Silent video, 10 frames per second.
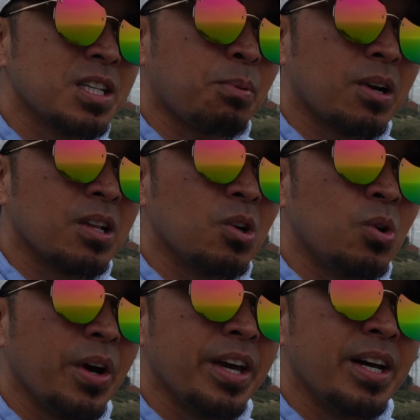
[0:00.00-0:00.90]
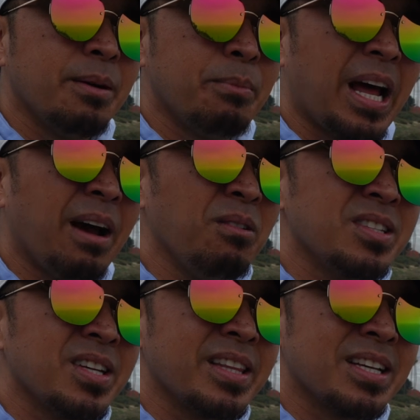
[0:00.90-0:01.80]
is part of La Jolla, but I
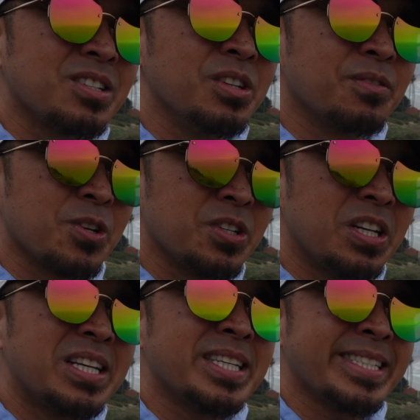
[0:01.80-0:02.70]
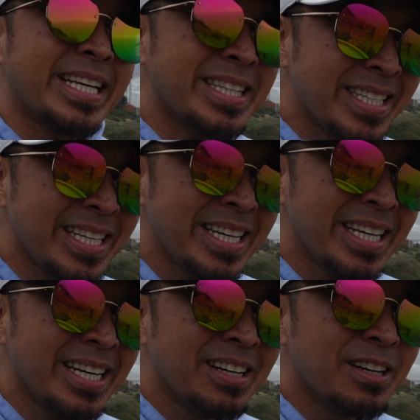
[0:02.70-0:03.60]
would say that's University
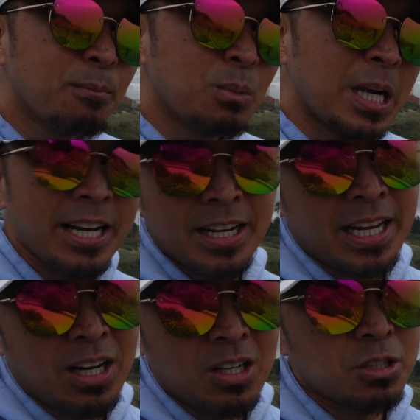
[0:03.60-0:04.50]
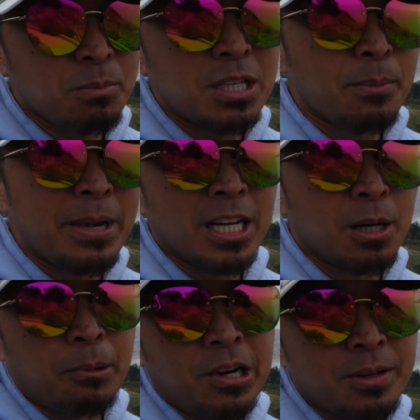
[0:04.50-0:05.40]
City, but it can also be debated
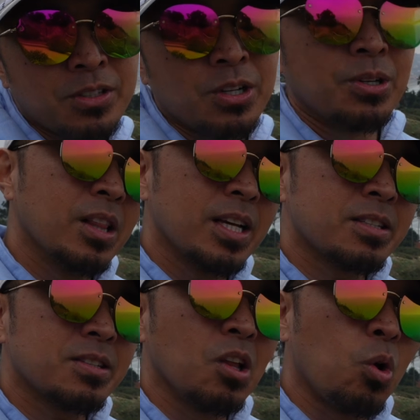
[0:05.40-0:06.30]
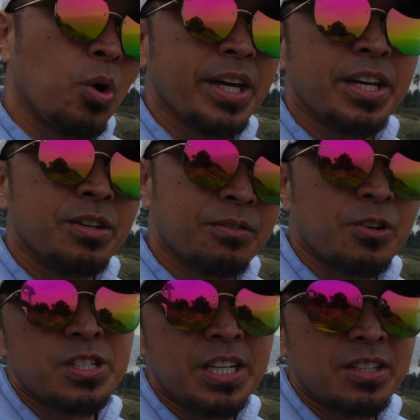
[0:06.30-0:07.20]
upon. So it's La Jolla
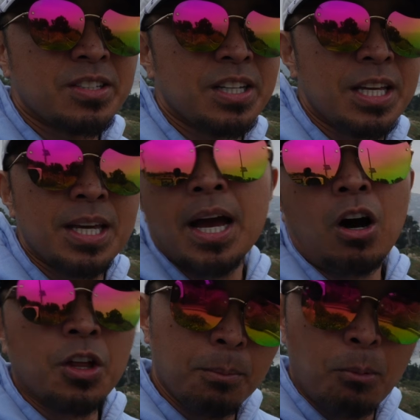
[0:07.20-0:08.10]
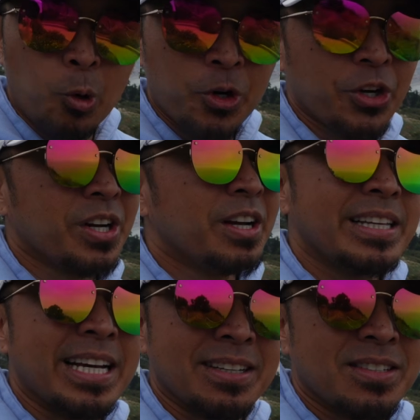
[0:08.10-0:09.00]
University City on the border.
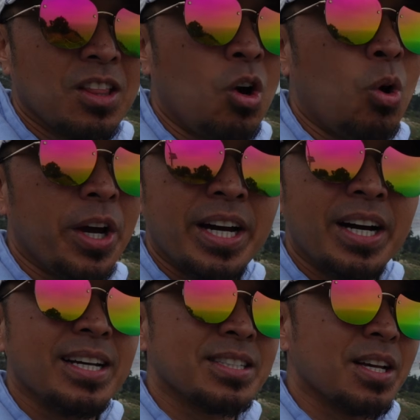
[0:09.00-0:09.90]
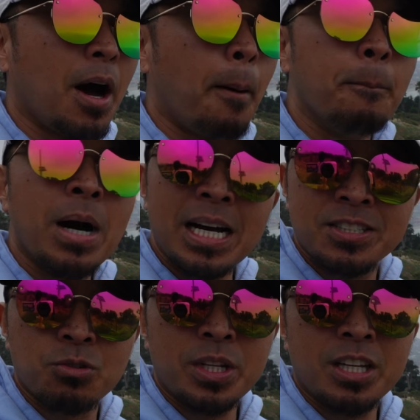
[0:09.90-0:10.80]
Yes, La Jolla is a
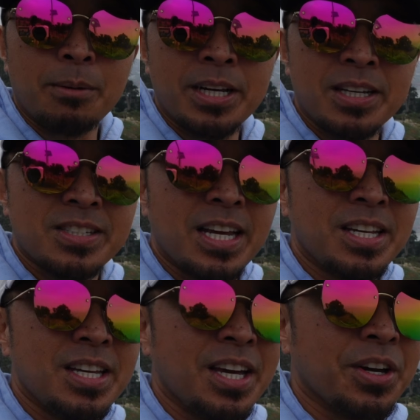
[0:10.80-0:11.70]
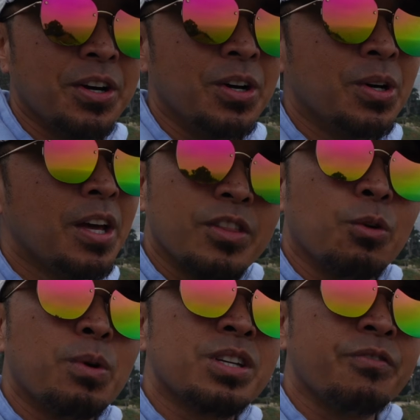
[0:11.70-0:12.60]
must when coming to San Diego.
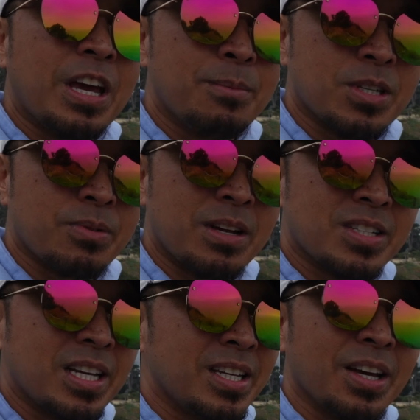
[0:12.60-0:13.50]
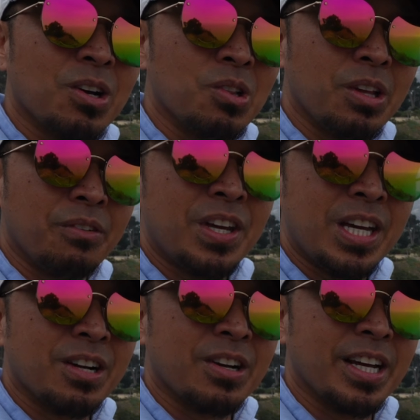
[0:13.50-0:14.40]
The rich and famous around San Diego live
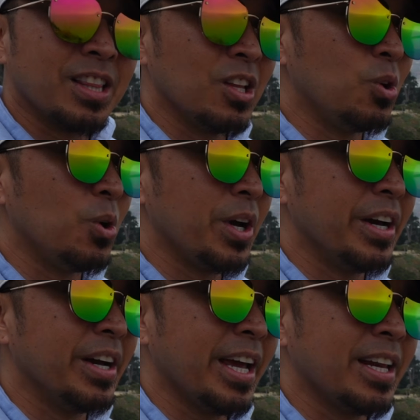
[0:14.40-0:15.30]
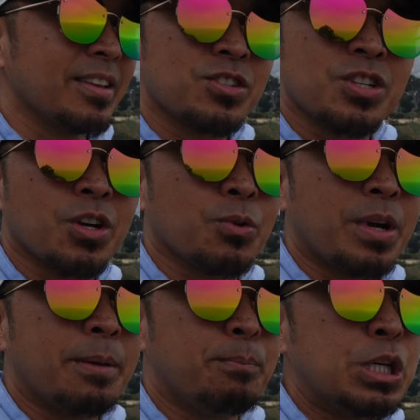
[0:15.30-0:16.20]
here in La Jolla, and it's just a
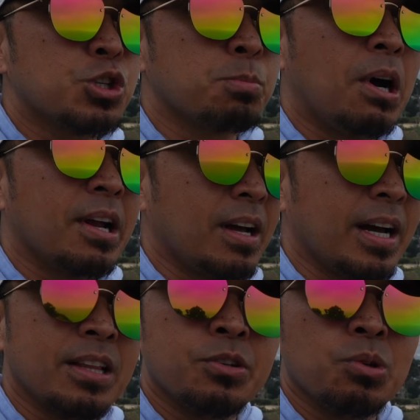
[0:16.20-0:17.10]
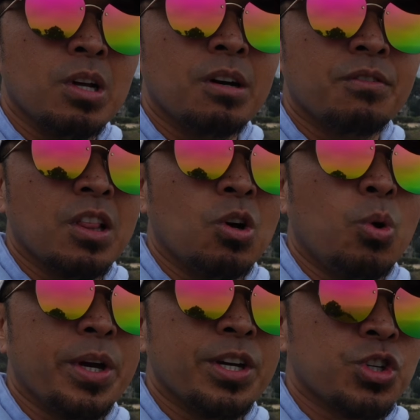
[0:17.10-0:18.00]
great beach spot. I do love La
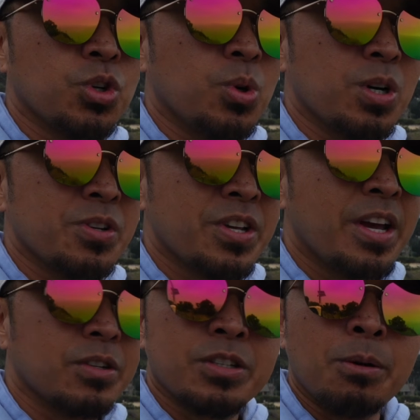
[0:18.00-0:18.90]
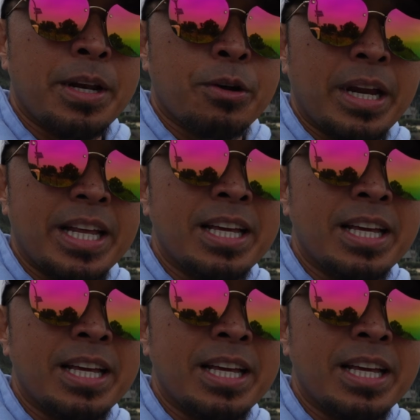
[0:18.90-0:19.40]
Jolla Shores. There's so many great